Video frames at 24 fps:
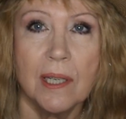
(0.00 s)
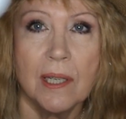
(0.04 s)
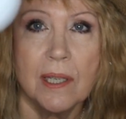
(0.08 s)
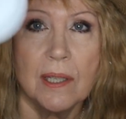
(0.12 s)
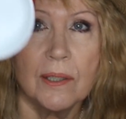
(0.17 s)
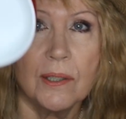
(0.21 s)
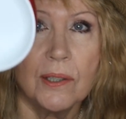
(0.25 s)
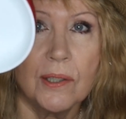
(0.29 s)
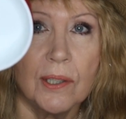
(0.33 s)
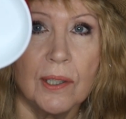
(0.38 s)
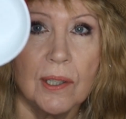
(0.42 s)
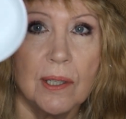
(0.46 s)

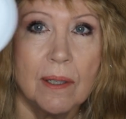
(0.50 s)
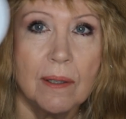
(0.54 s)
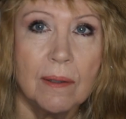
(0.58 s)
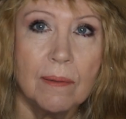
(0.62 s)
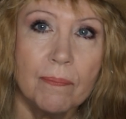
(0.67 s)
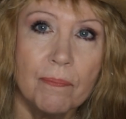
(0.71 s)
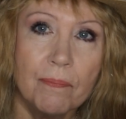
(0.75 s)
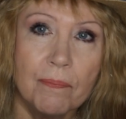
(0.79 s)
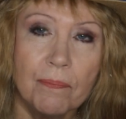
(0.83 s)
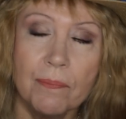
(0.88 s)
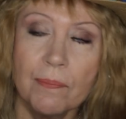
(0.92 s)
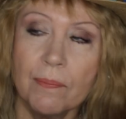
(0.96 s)
is
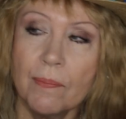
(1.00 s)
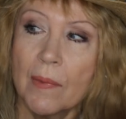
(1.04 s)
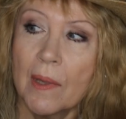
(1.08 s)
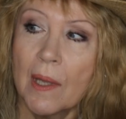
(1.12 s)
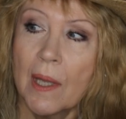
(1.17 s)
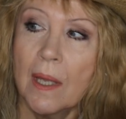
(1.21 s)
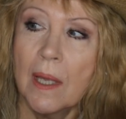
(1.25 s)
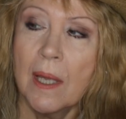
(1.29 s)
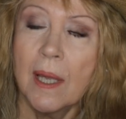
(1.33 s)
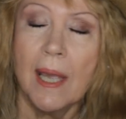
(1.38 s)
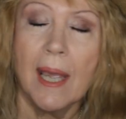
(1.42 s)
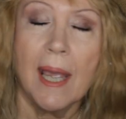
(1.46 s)

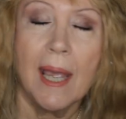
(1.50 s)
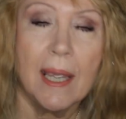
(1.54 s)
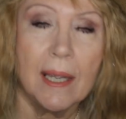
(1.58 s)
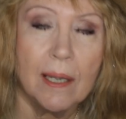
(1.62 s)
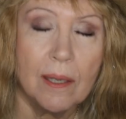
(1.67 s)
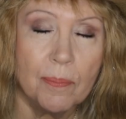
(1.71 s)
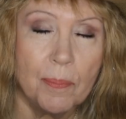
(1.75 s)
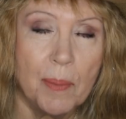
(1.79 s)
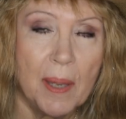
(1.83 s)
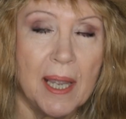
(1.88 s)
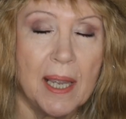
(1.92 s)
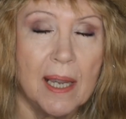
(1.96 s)

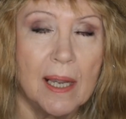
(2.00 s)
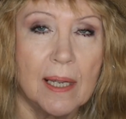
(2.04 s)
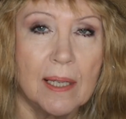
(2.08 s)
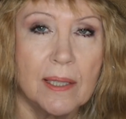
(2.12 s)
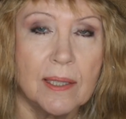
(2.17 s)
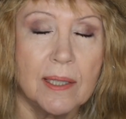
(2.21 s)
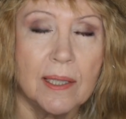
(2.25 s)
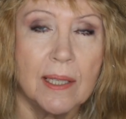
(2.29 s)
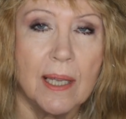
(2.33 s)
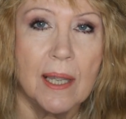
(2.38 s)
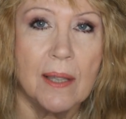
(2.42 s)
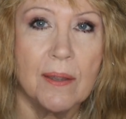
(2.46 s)
egg
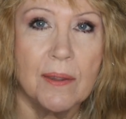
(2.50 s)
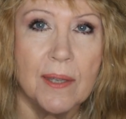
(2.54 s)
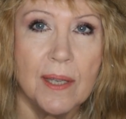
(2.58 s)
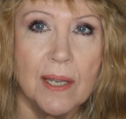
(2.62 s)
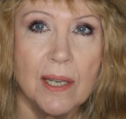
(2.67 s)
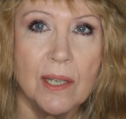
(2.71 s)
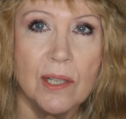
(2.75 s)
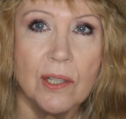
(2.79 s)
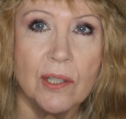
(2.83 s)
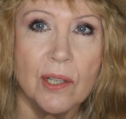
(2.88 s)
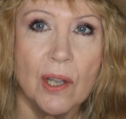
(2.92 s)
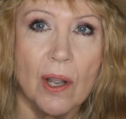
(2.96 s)
pans, and
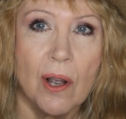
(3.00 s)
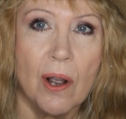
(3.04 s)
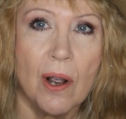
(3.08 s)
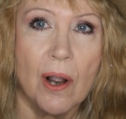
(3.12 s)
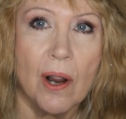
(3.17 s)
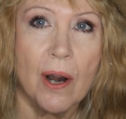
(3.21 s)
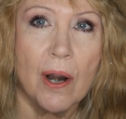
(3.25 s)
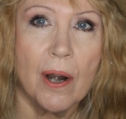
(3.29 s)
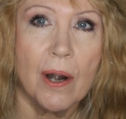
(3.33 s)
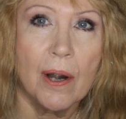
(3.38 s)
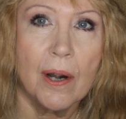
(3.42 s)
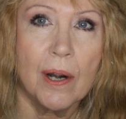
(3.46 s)
these
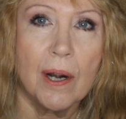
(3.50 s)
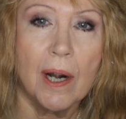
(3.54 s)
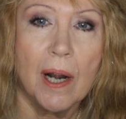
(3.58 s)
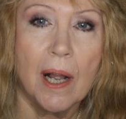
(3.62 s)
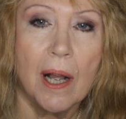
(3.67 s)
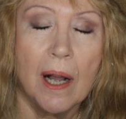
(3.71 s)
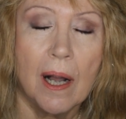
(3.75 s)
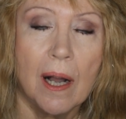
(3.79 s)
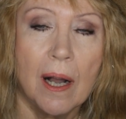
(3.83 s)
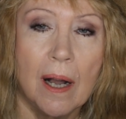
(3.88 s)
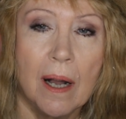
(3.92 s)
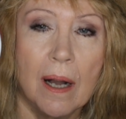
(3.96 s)
are,
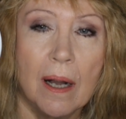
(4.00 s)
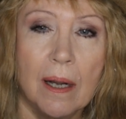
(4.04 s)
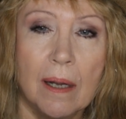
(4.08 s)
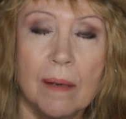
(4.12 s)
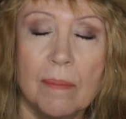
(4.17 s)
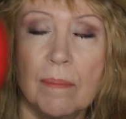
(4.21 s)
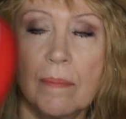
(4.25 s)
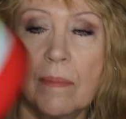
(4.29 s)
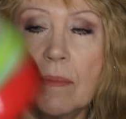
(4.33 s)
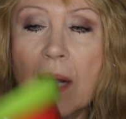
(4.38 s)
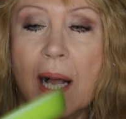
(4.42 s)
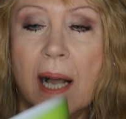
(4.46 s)

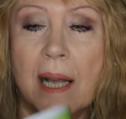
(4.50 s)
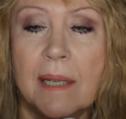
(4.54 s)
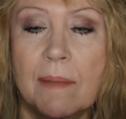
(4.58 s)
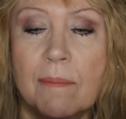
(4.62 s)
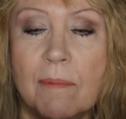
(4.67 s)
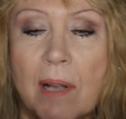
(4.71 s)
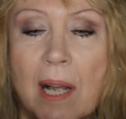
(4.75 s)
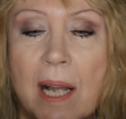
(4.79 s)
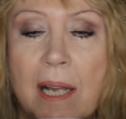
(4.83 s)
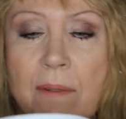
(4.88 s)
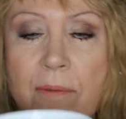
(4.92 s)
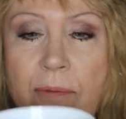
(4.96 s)

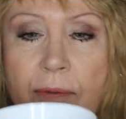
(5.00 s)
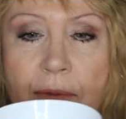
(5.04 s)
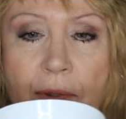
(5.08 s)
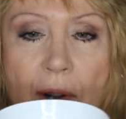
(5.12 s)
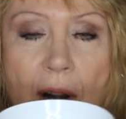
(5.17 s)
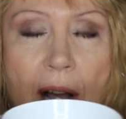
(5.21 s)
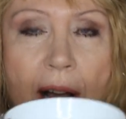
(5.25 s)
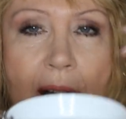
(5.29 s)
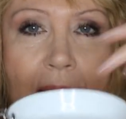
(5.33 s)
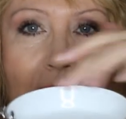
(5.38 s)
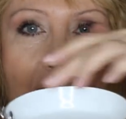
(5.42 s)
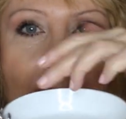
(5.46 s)
I
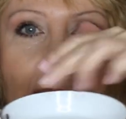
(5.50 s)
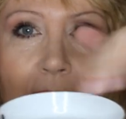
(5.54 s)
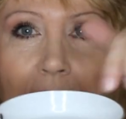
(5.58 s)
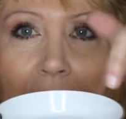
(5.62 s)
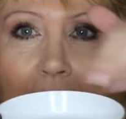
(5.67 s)
fry